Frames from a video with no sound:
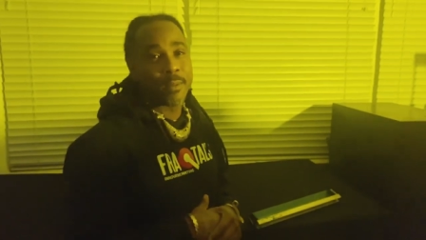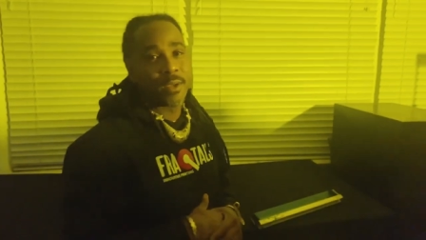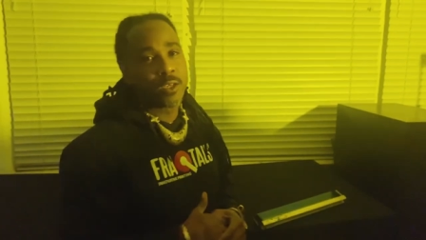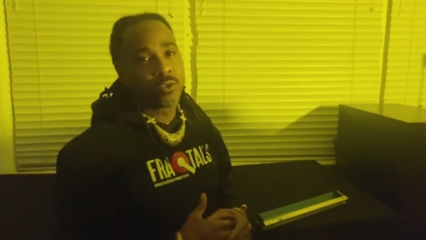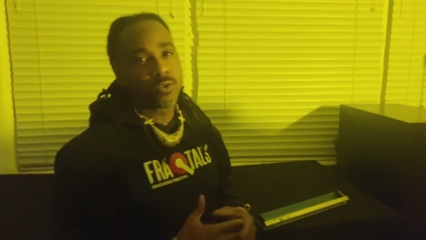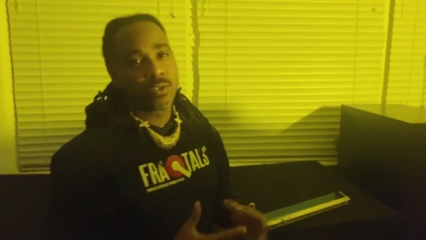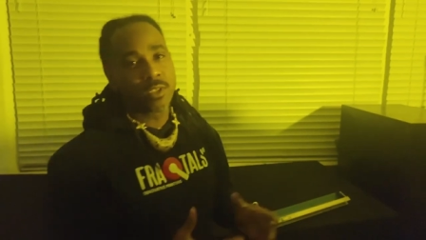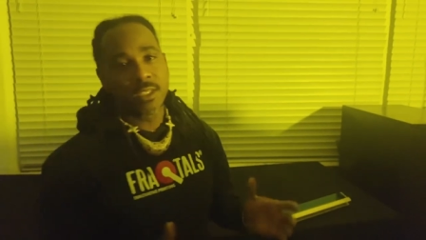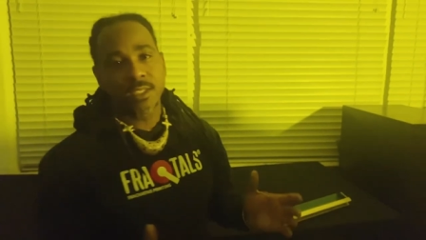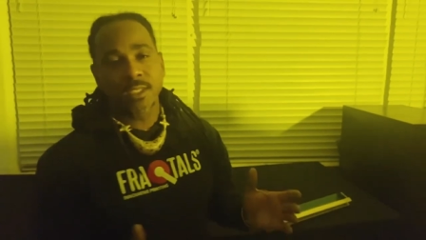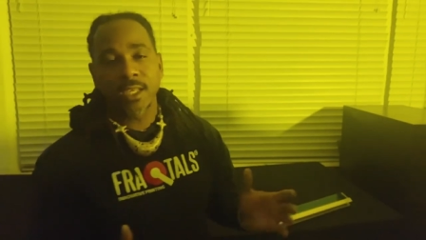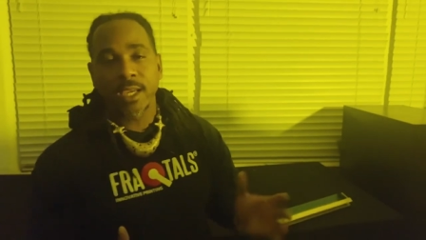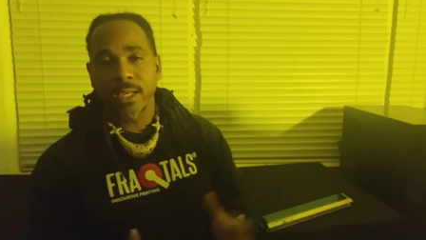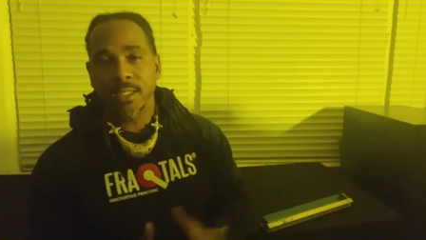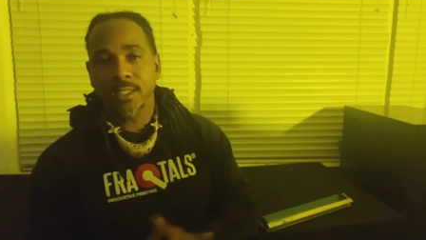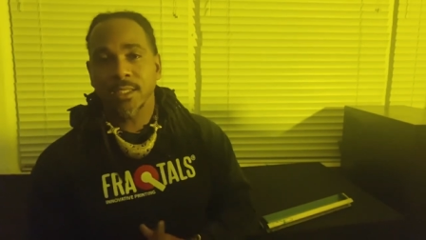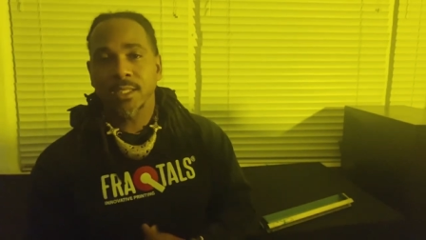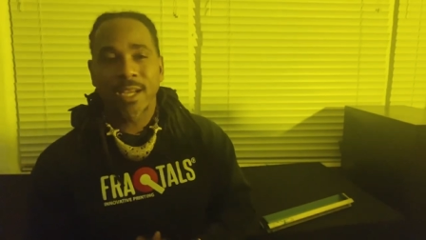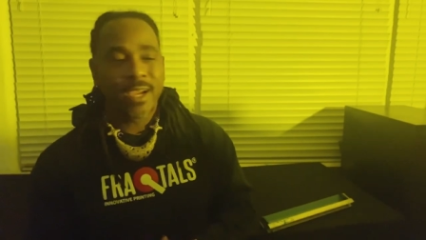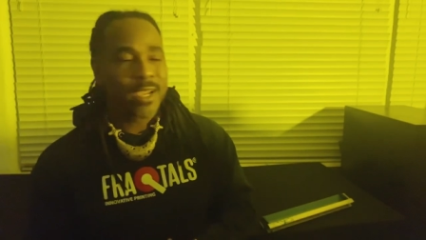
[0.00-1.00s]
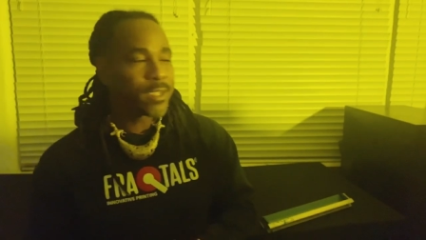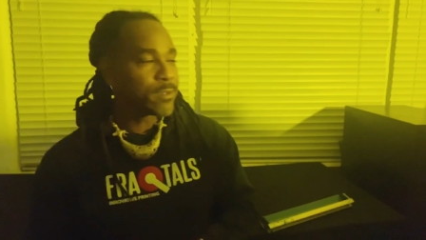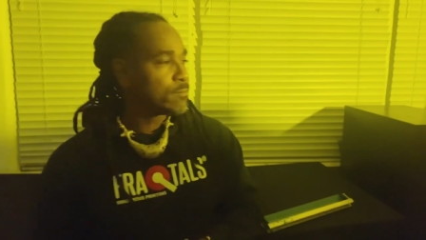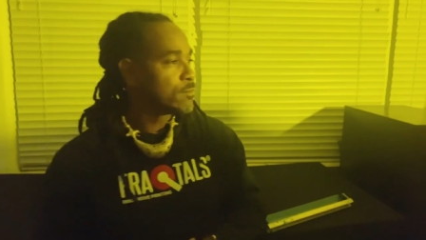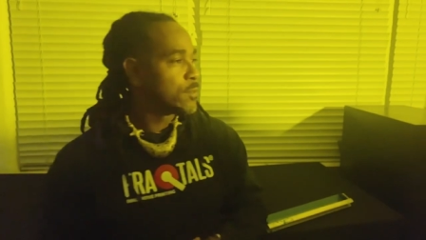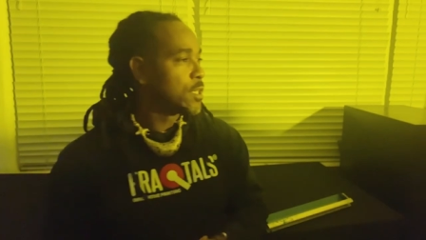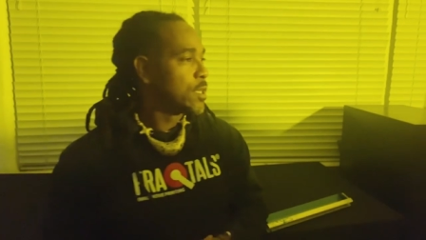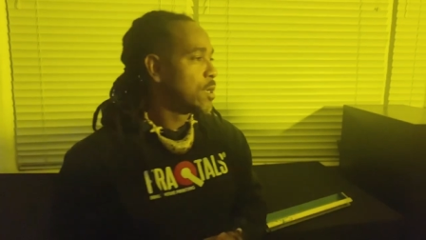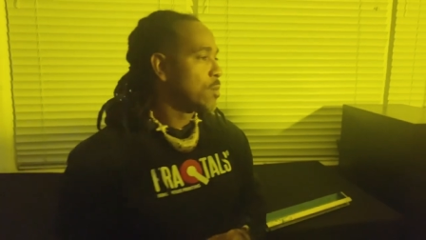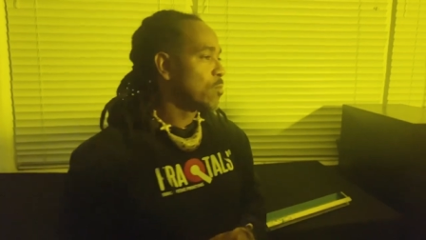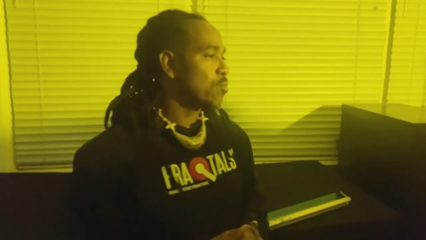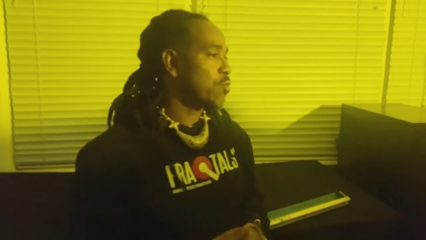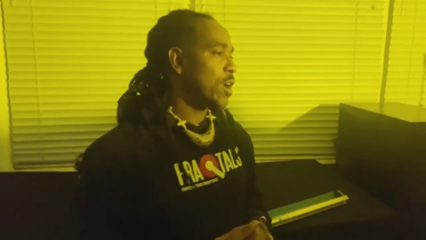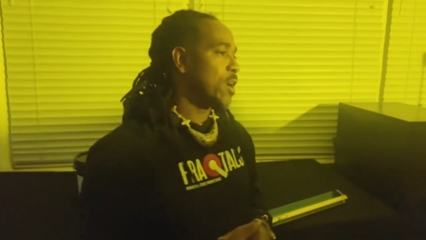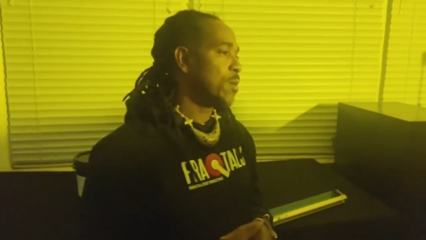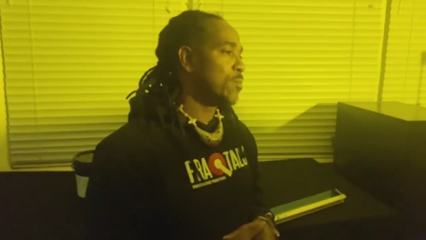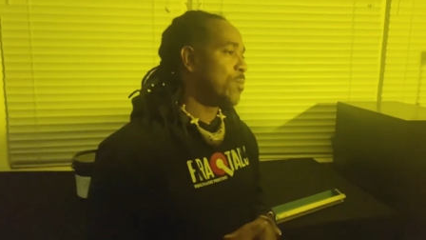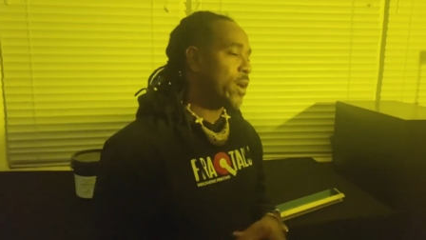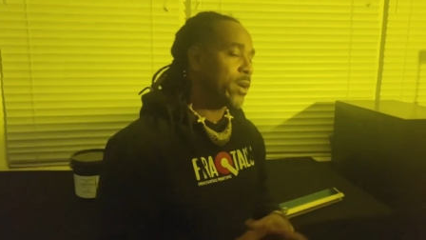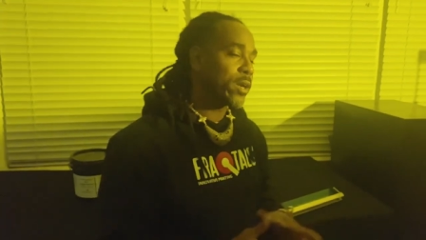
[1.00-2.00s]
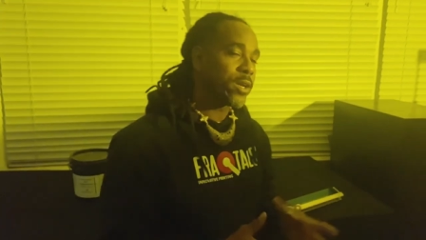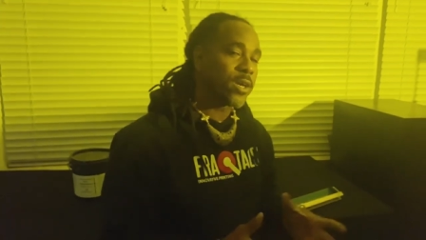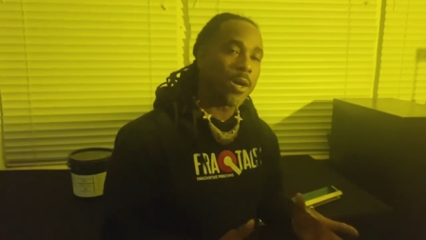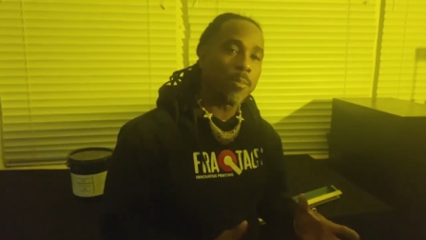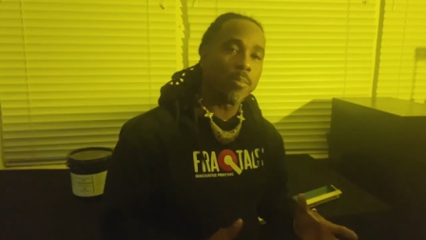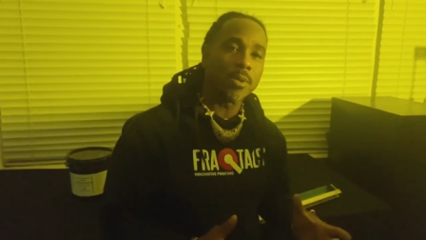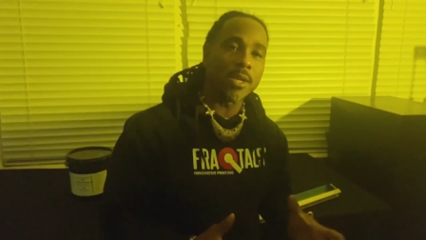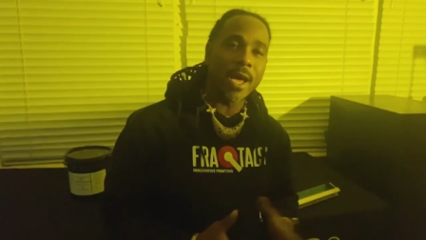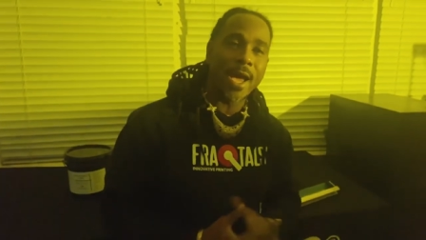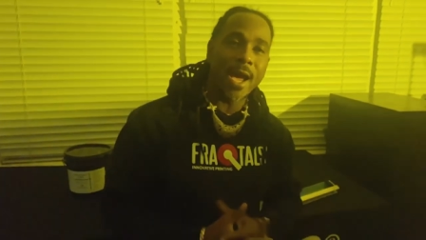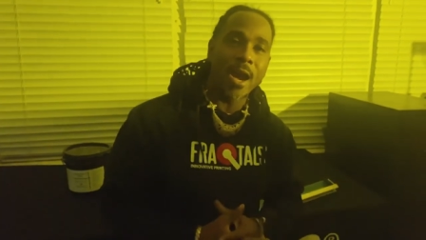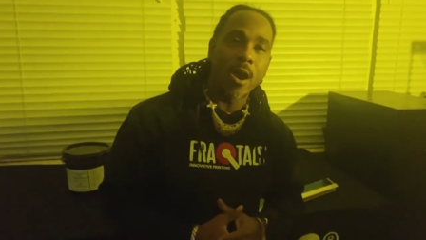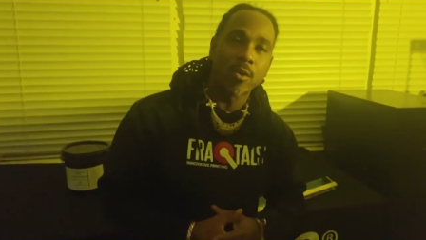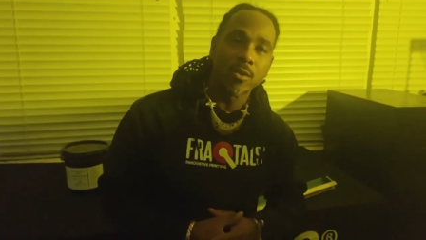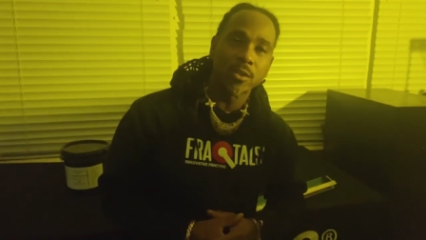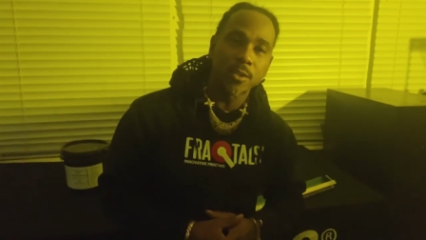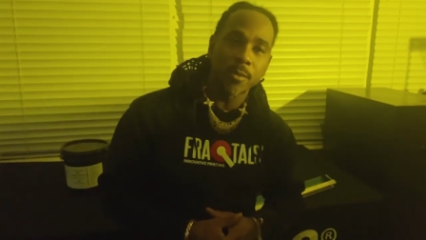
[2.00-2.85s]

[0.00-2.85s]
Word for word: It usually takes like probably about a couple of hours,